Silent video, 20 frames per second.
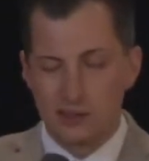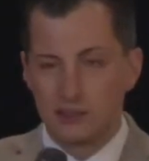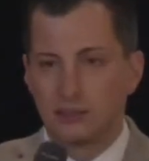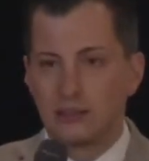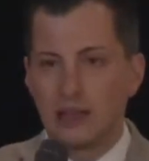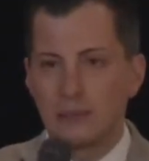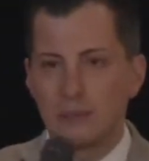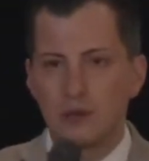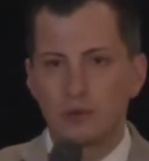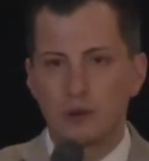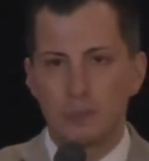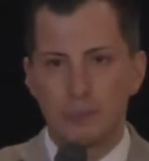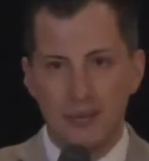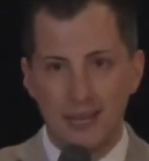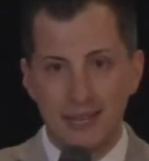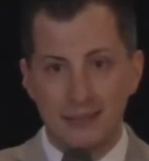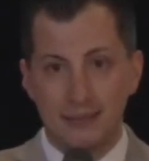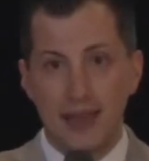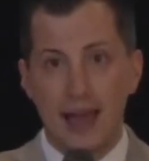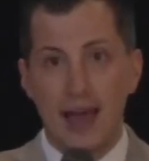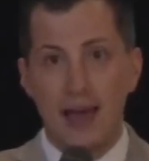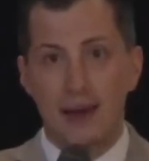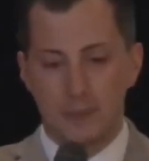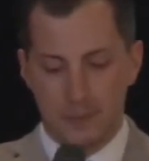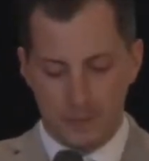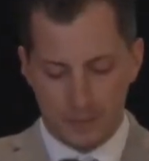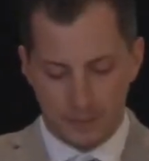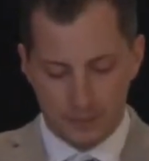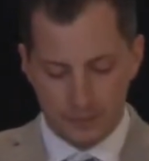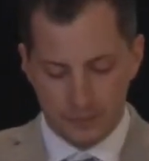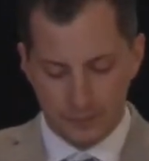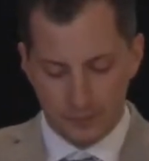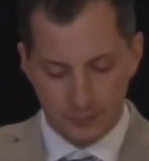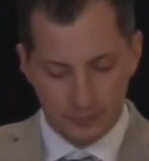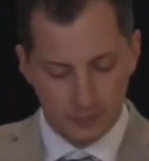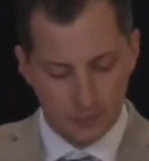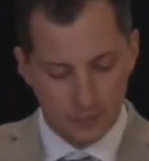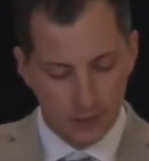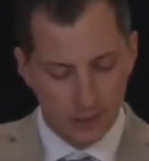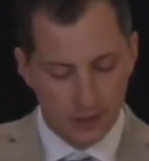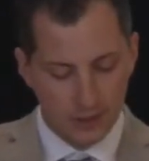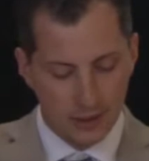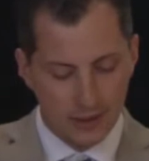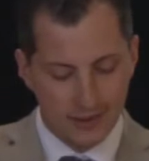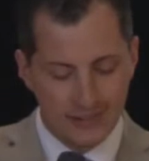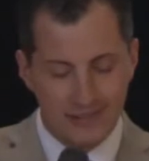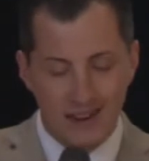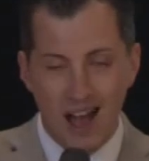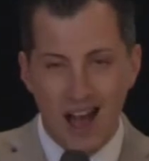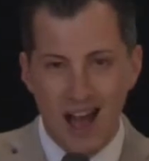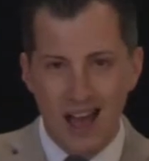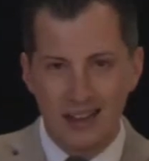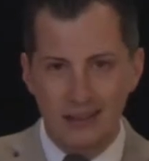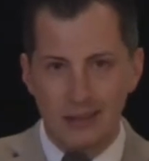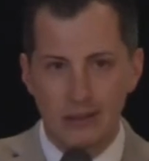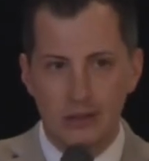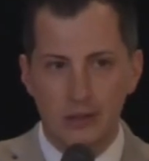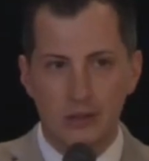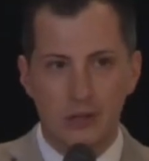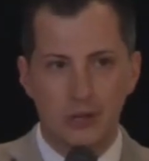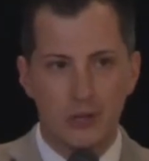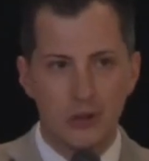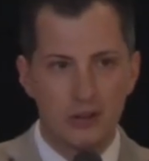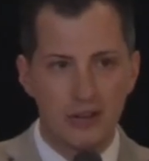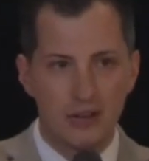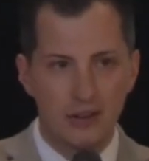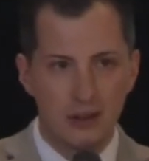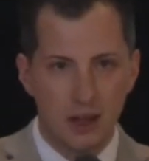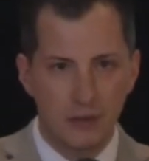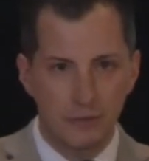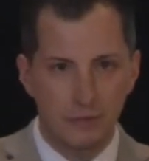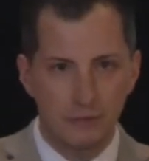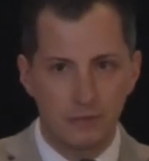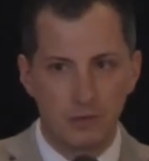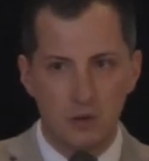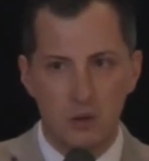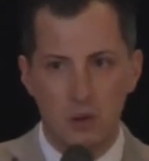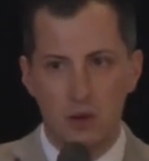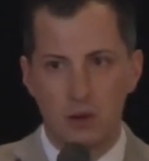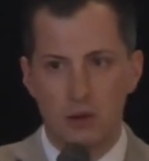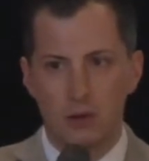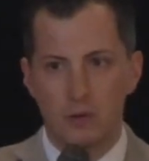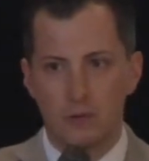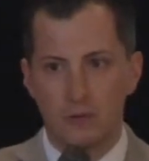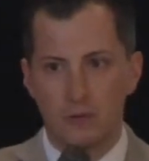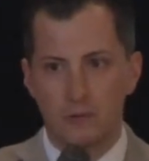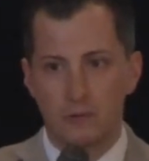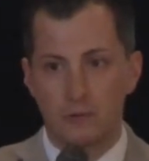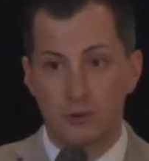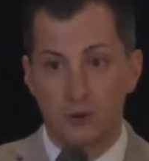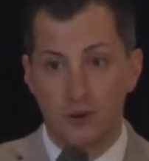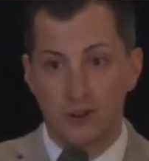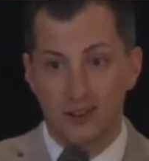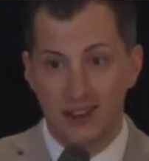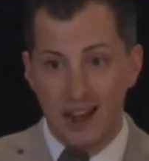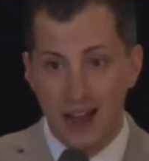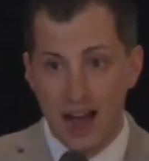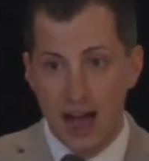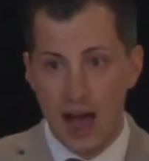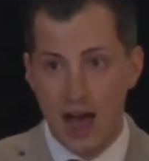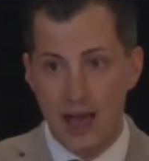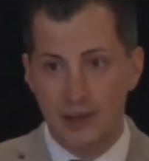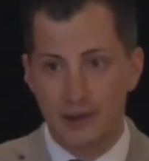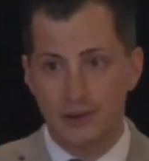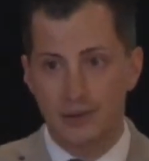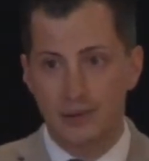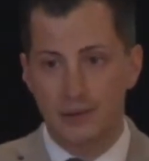Let me repeat that. Not good enough for God.